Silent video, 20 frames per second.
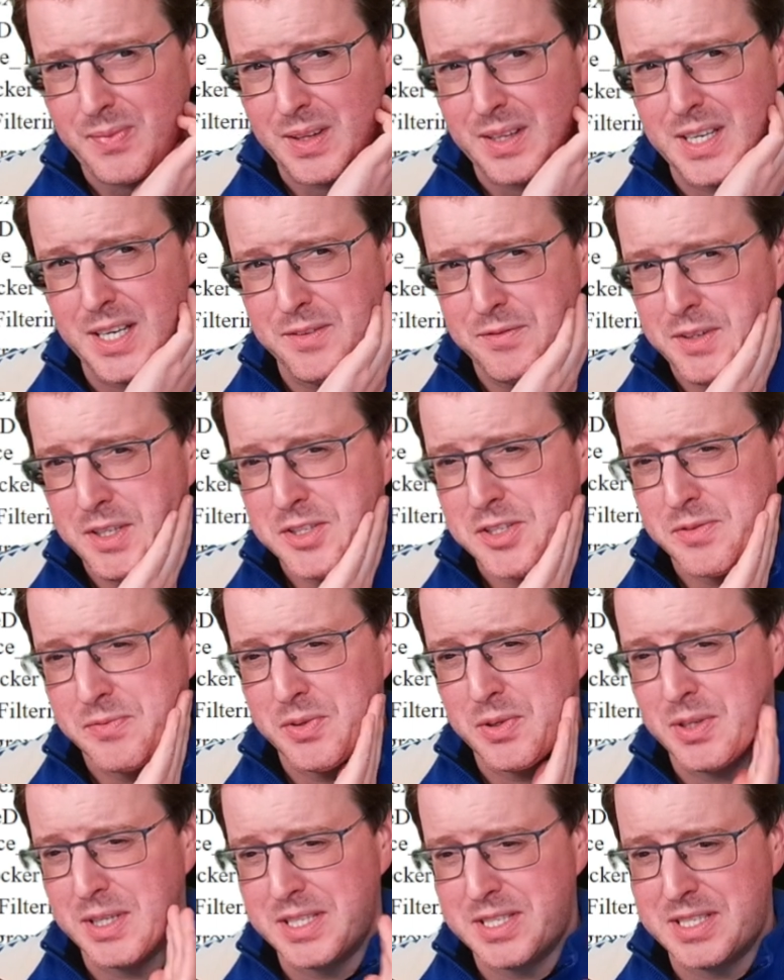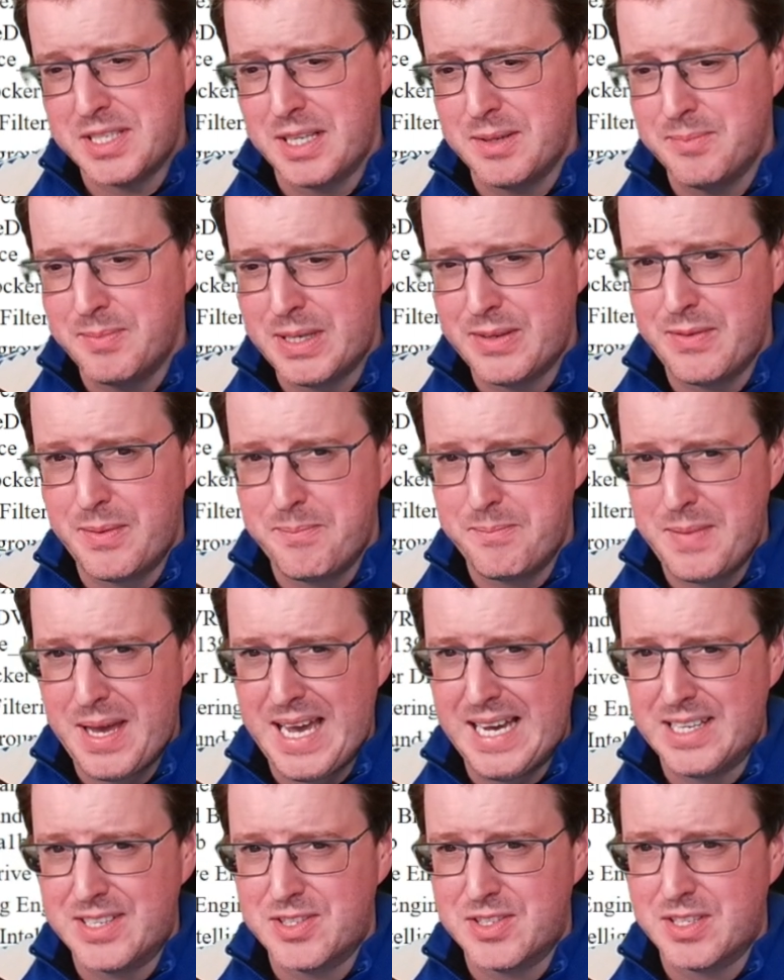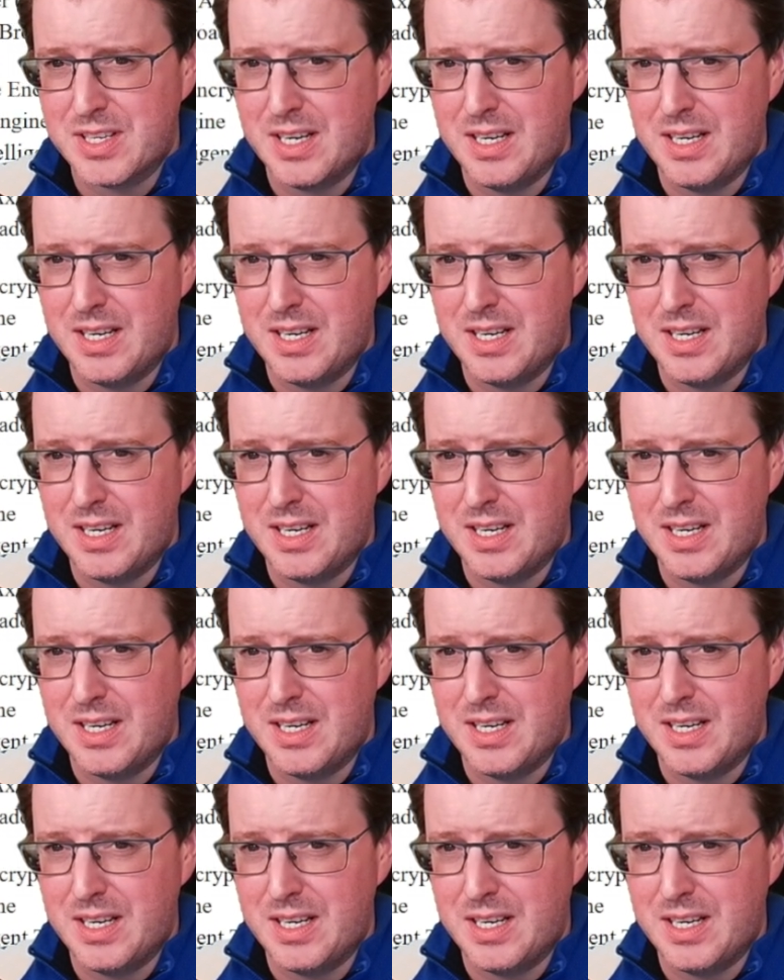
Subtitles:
Now, first of all, it's still a bit of a mess.